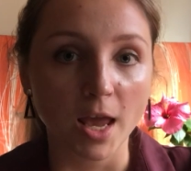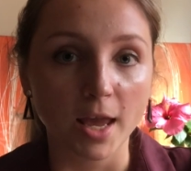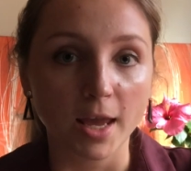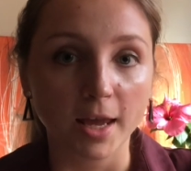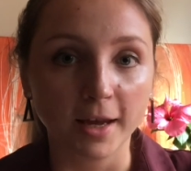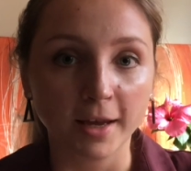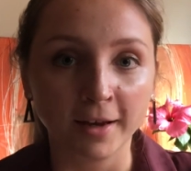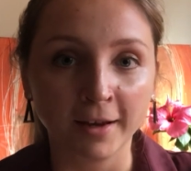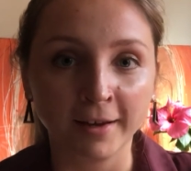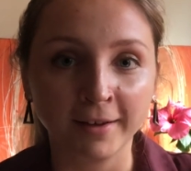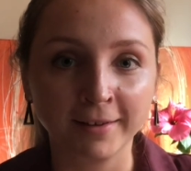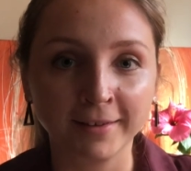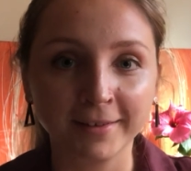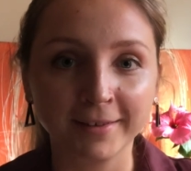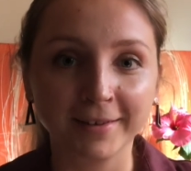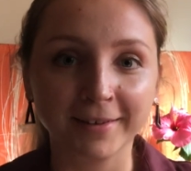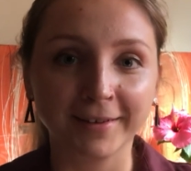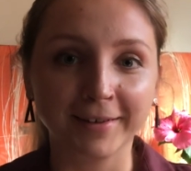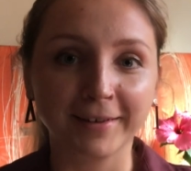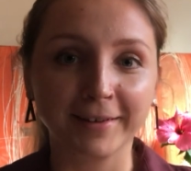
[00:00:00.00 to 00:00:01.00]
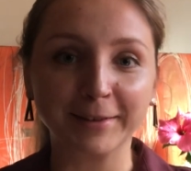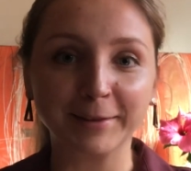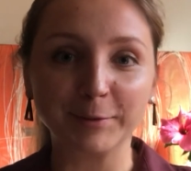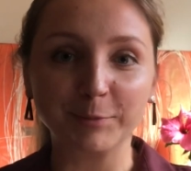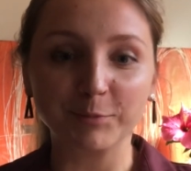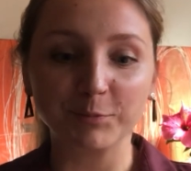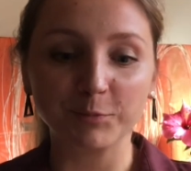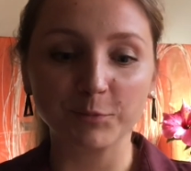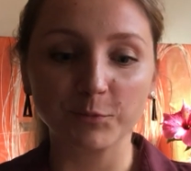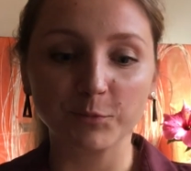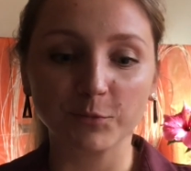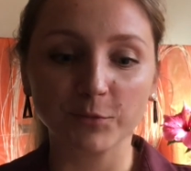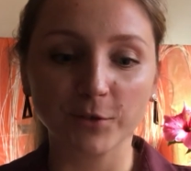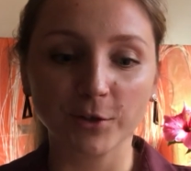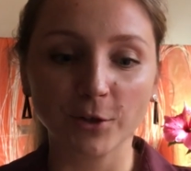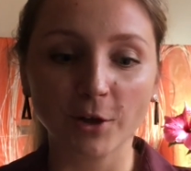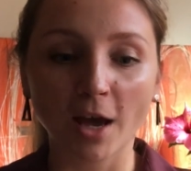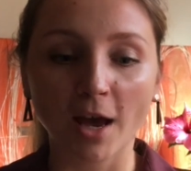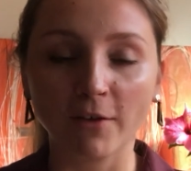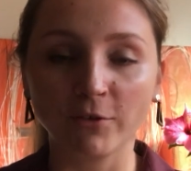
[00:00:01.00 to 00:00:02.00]
And
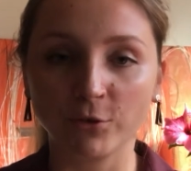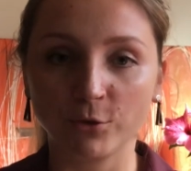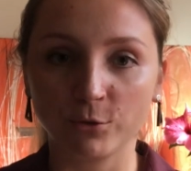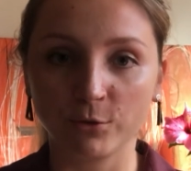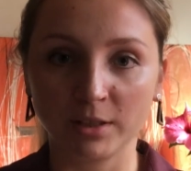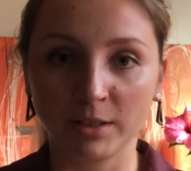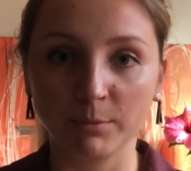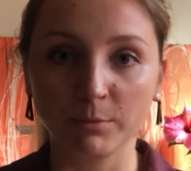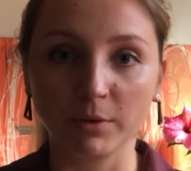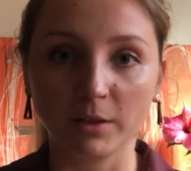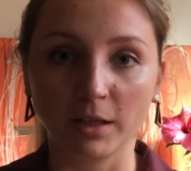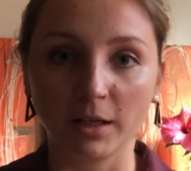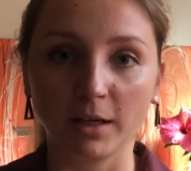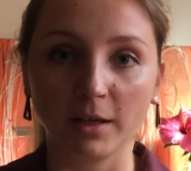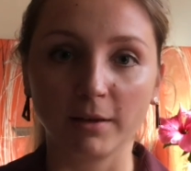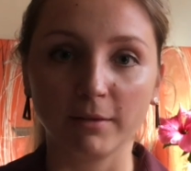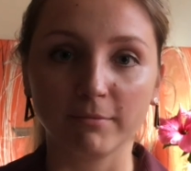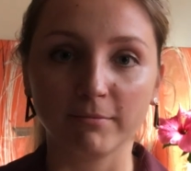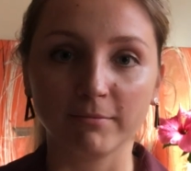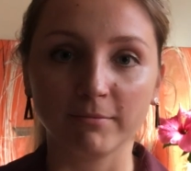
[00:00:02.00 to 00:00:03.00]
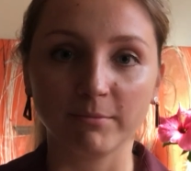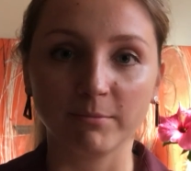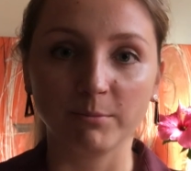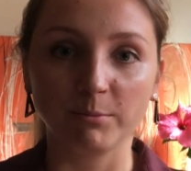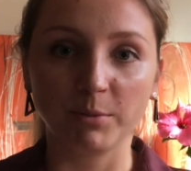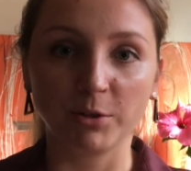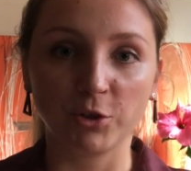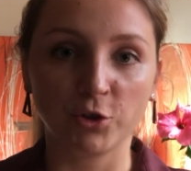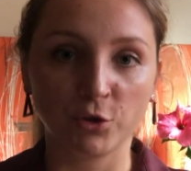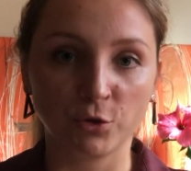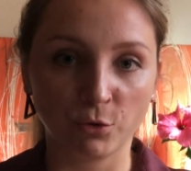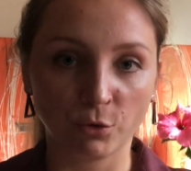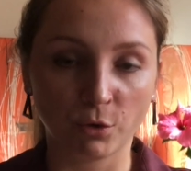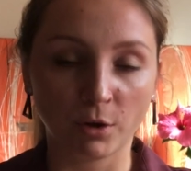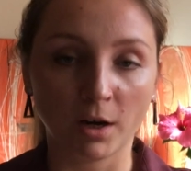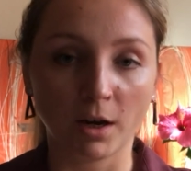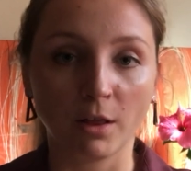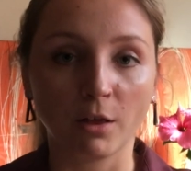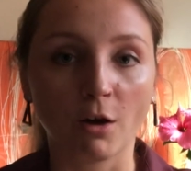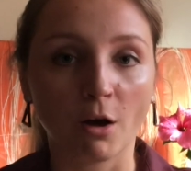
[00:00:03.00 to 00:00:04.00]
you have to simply be sure
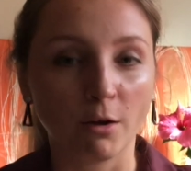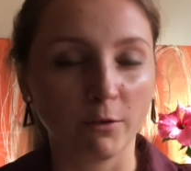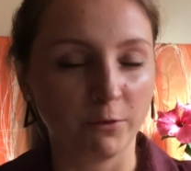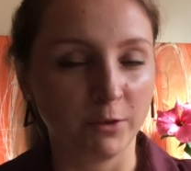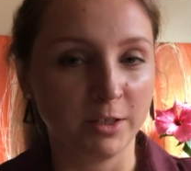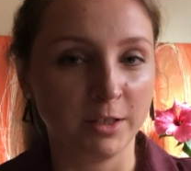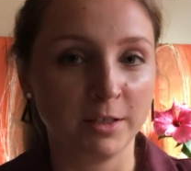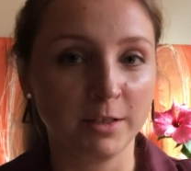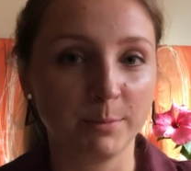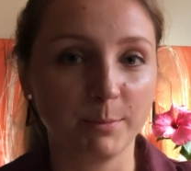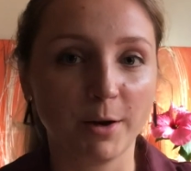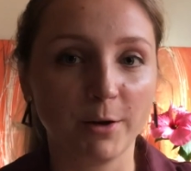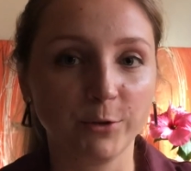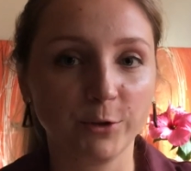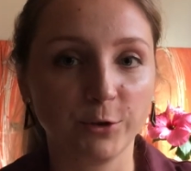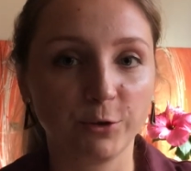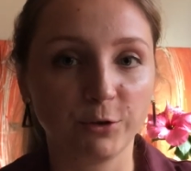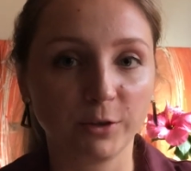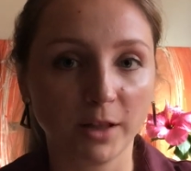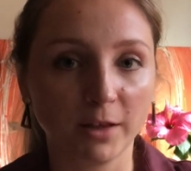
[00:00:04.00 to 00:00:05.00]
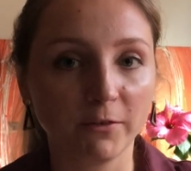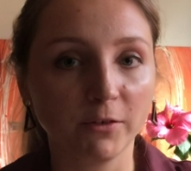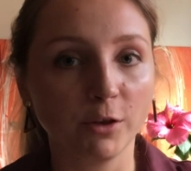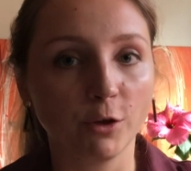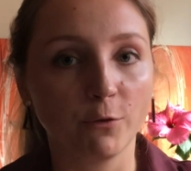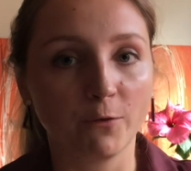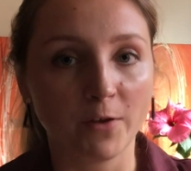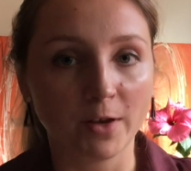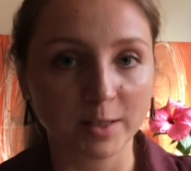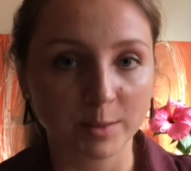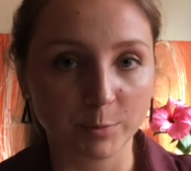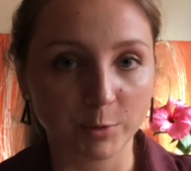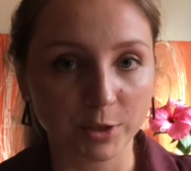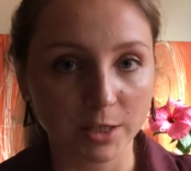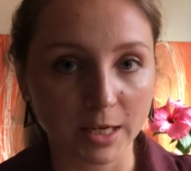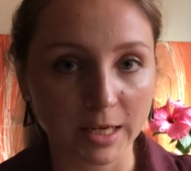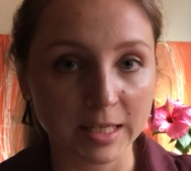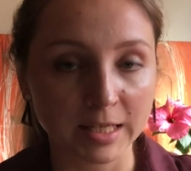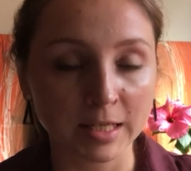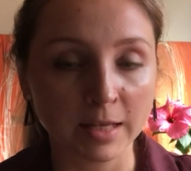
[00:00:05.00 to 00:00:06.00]
and confident about your level of
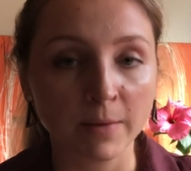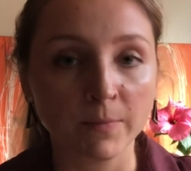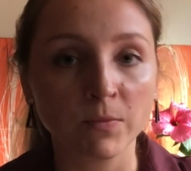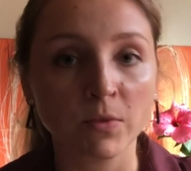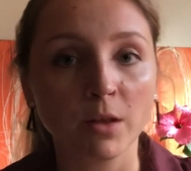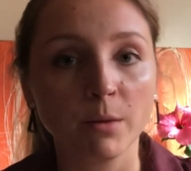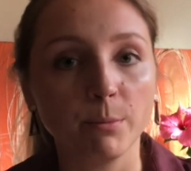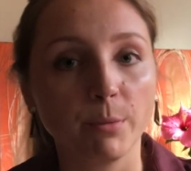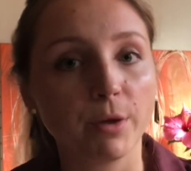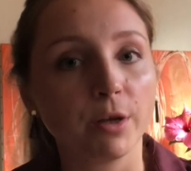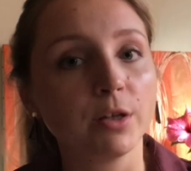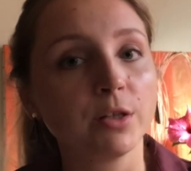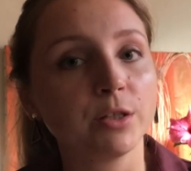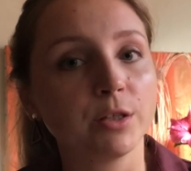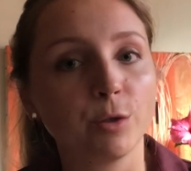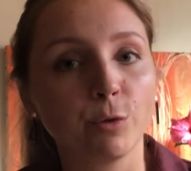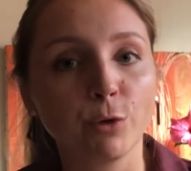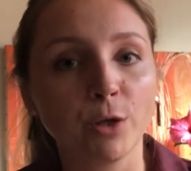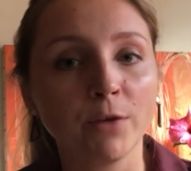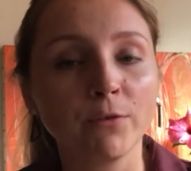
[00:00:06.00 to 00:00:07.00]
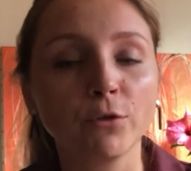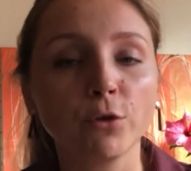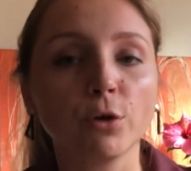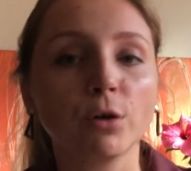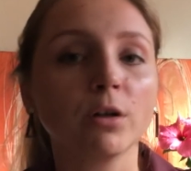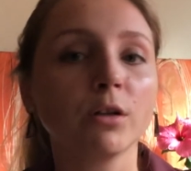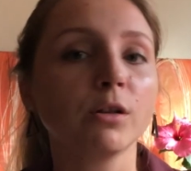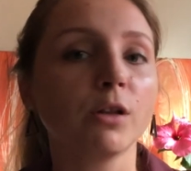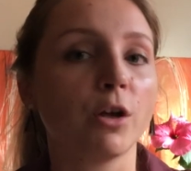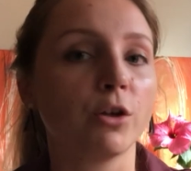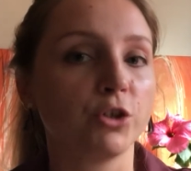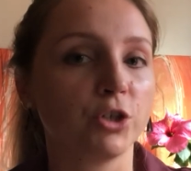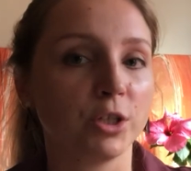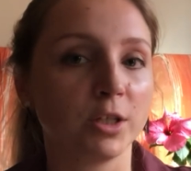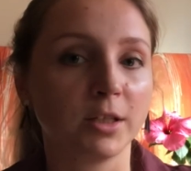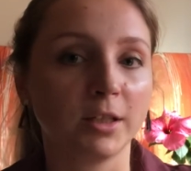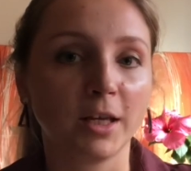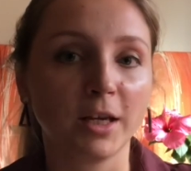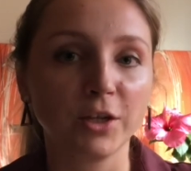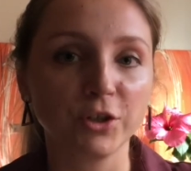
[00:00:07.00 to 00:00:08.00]
expertise, because if you're launching
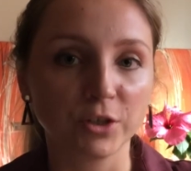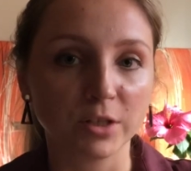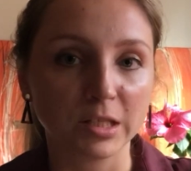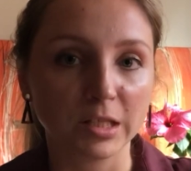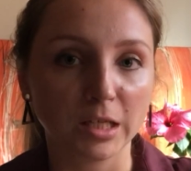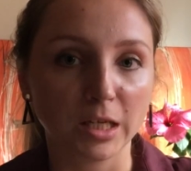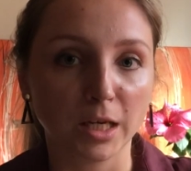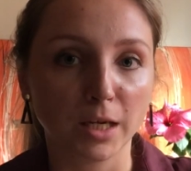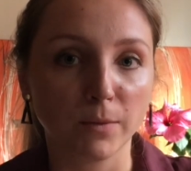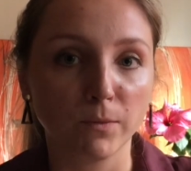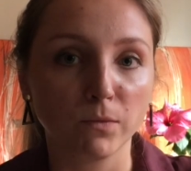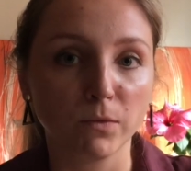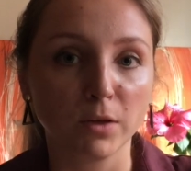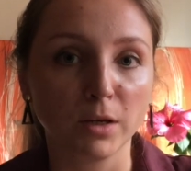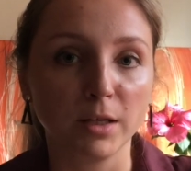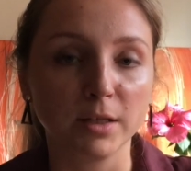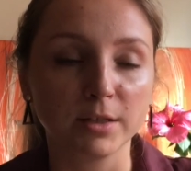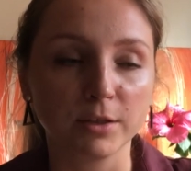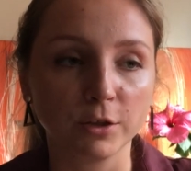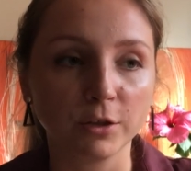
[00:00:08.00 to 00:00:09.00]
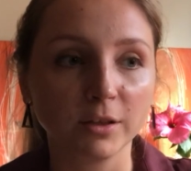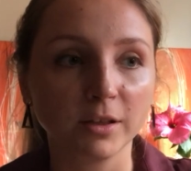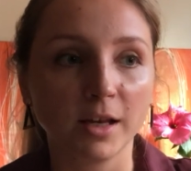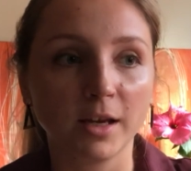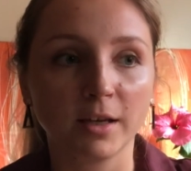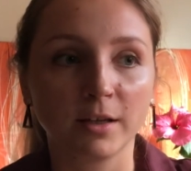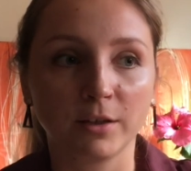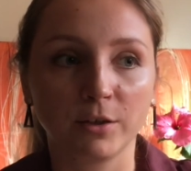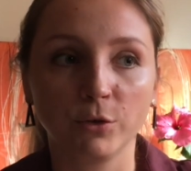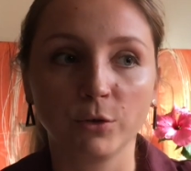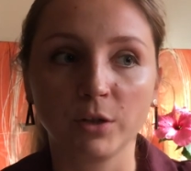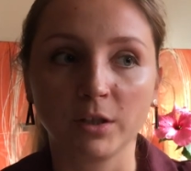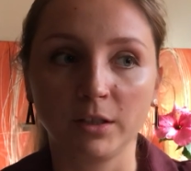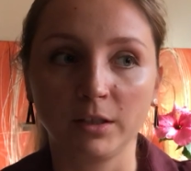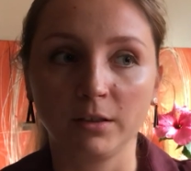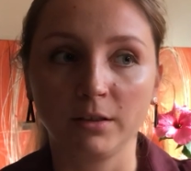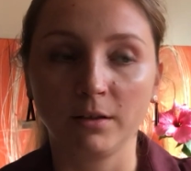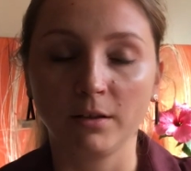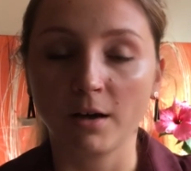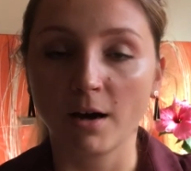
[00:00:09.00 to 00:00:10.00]
an agency, it's not like you
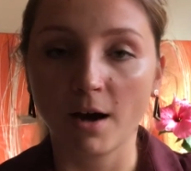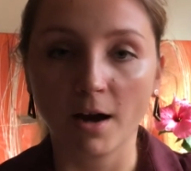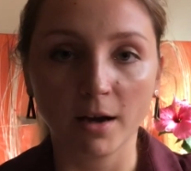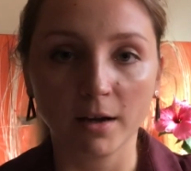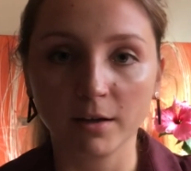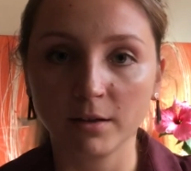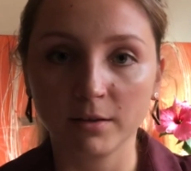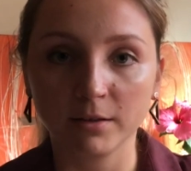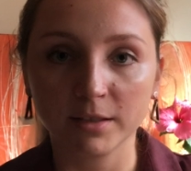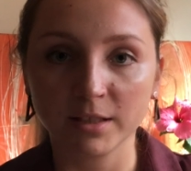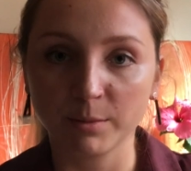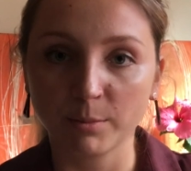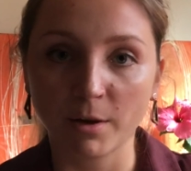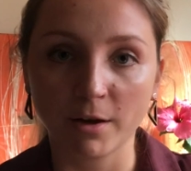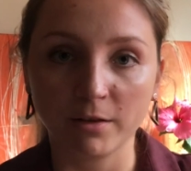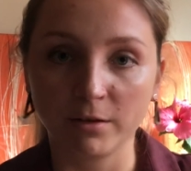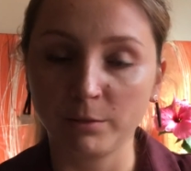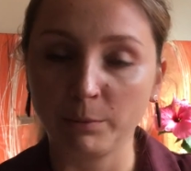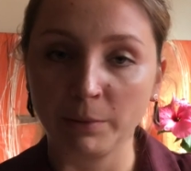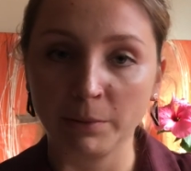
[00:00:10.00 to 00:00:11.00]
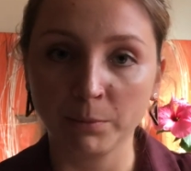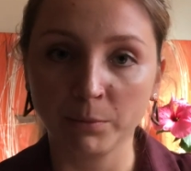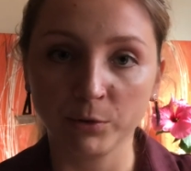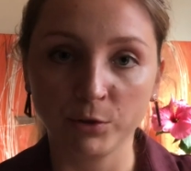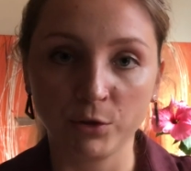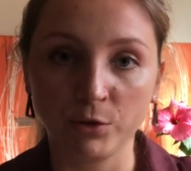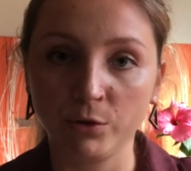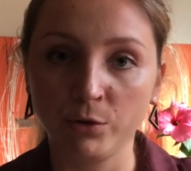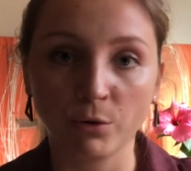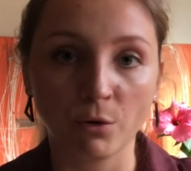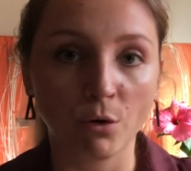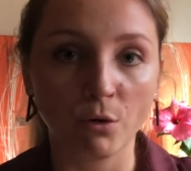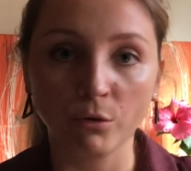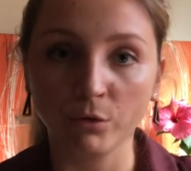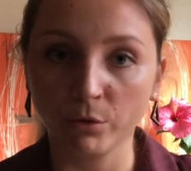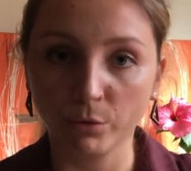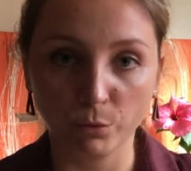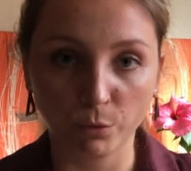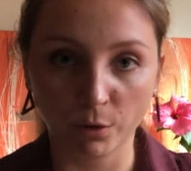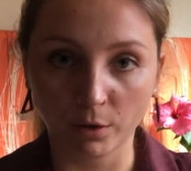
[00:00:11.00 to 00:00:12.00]
can hire some other people to do all
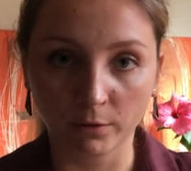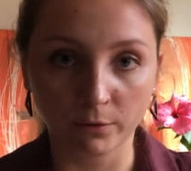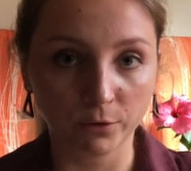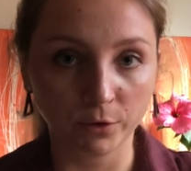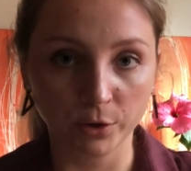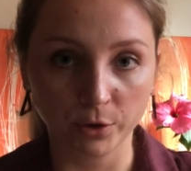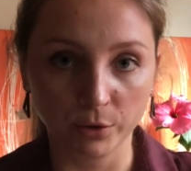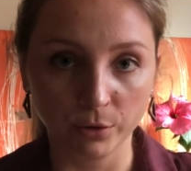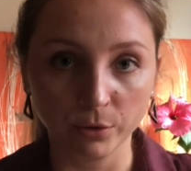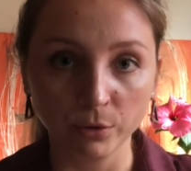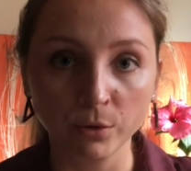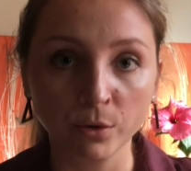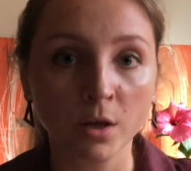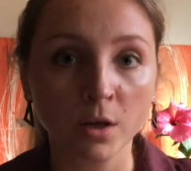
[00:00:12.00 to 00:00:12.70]
the work for you.